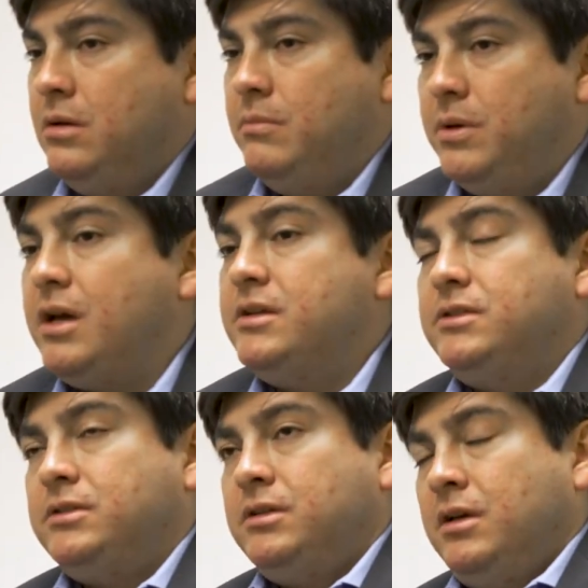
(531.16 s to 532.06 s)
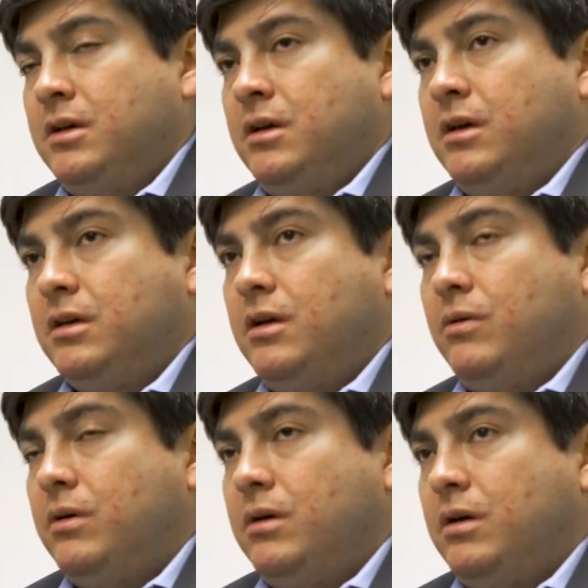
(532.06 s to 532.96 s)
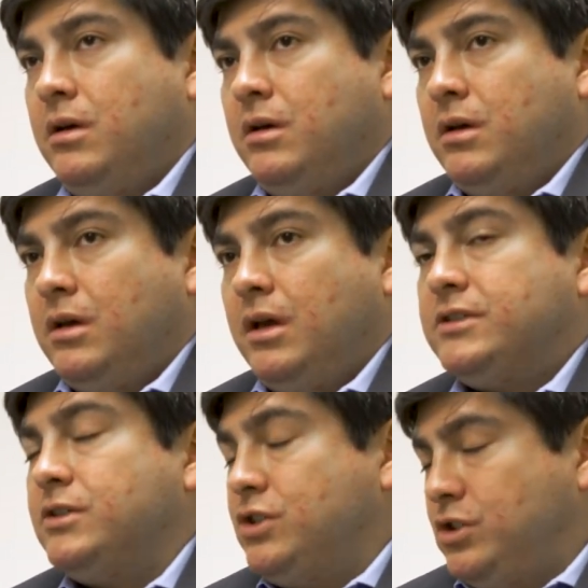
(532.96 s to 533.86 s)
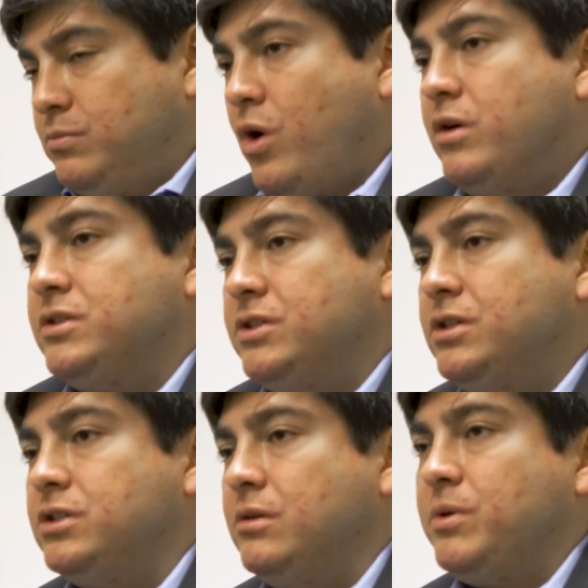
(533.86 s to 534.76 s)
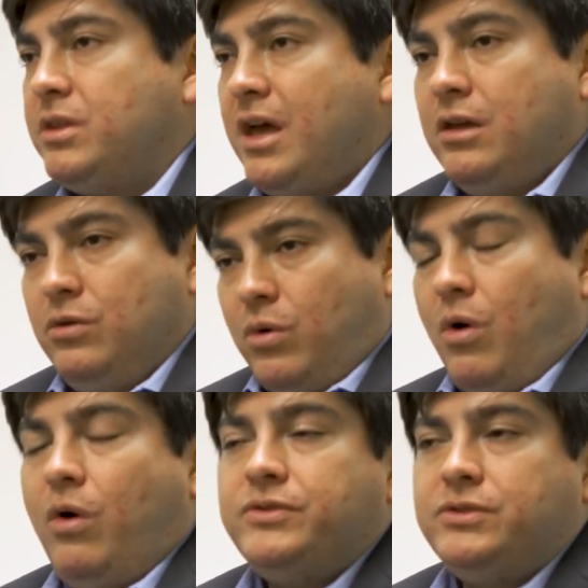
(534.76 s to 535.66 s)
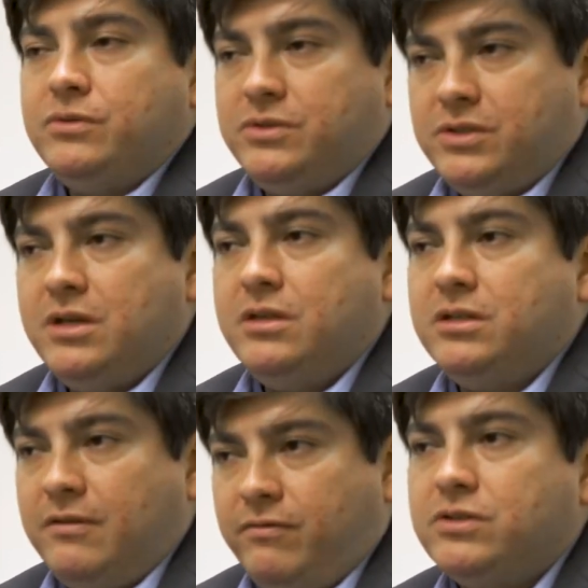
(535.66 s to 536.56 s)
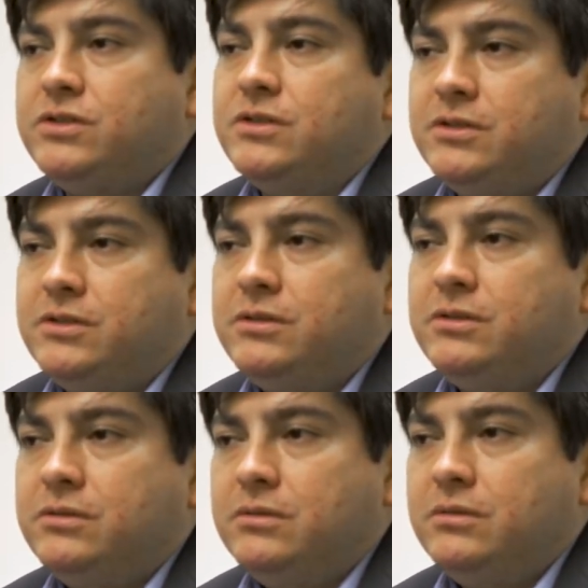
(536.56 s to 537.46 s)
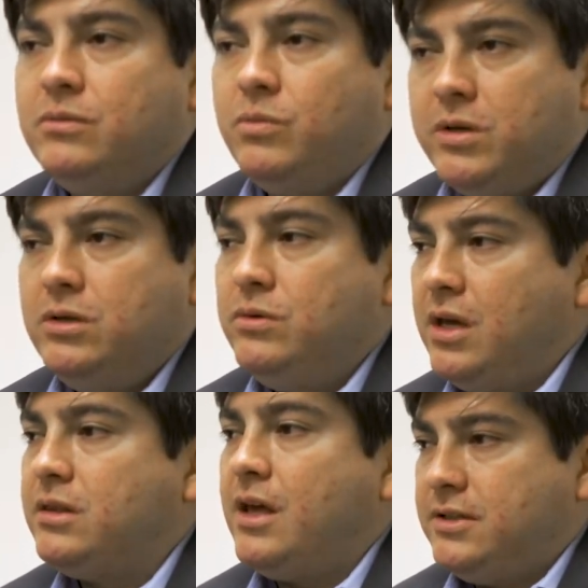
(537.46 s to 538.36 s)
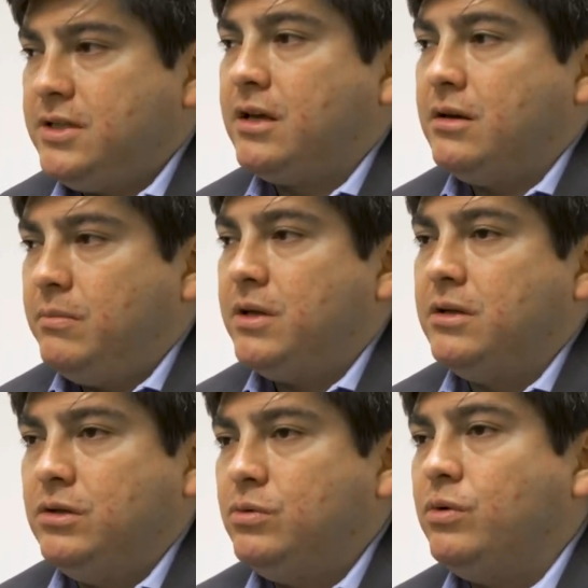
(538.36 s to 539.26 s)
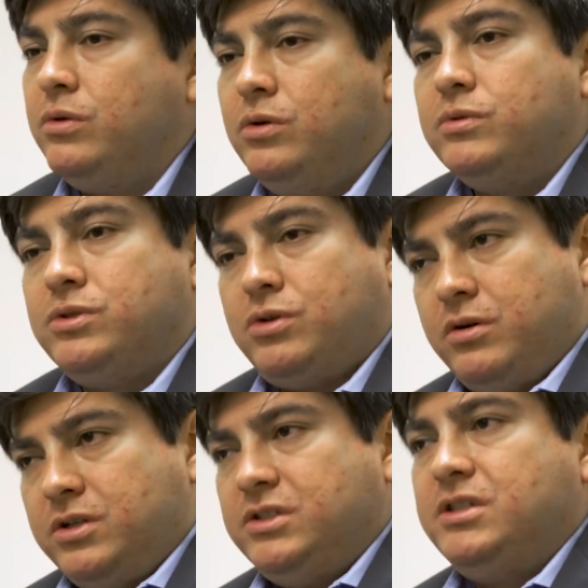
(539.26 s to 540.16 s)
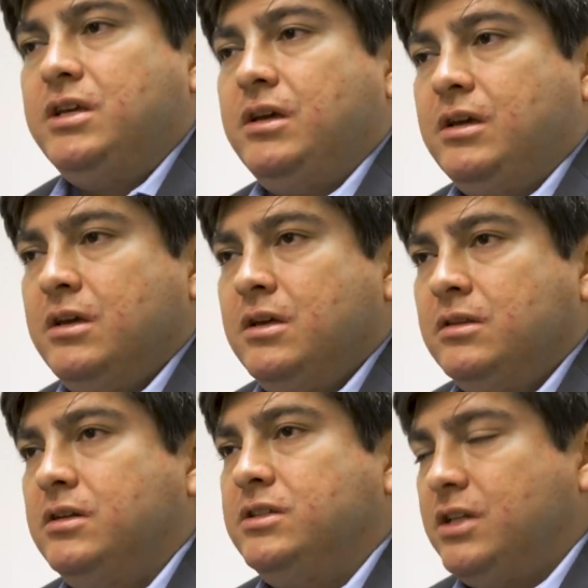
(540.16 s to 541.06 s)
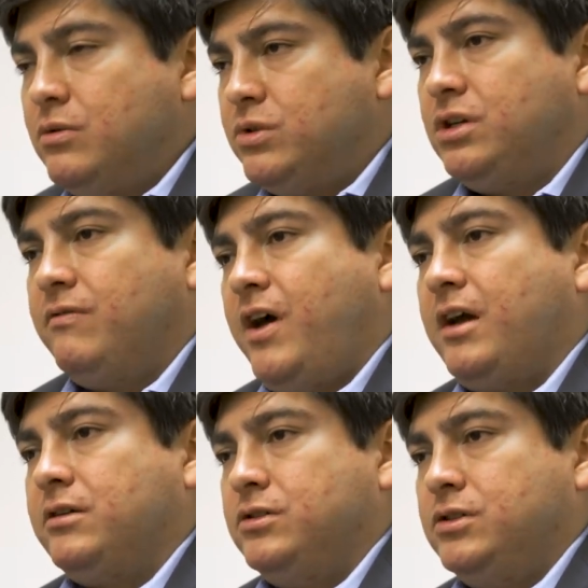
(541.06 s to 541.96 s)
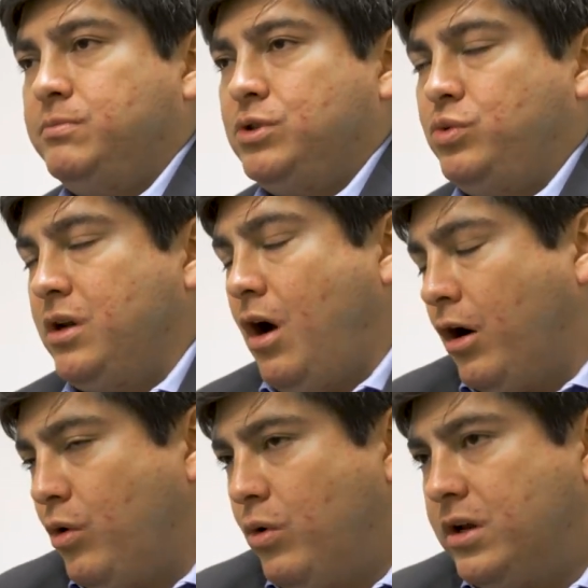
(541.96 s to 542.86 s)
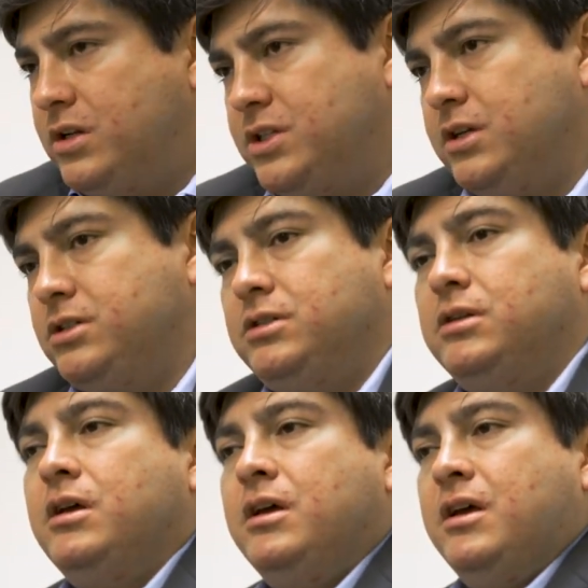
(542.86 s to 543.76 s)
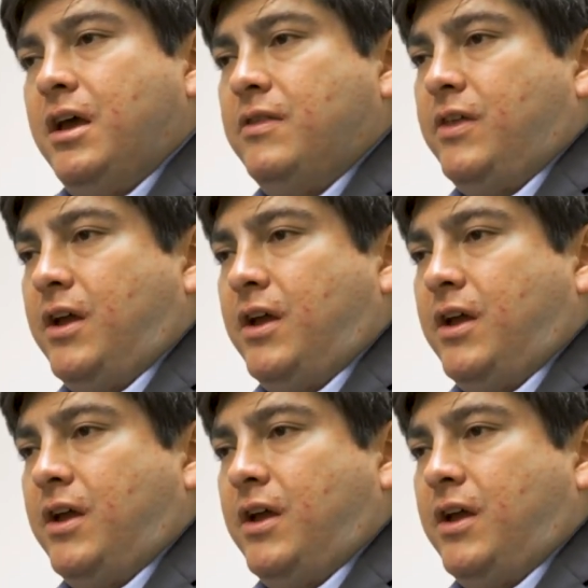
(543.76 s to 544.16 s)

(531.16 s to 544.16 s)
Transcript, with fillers: because, you know, it's a smart decision, but that you will also see the differences when you get that second opinion. You will, you will start to see the distinguishing factors between our organization and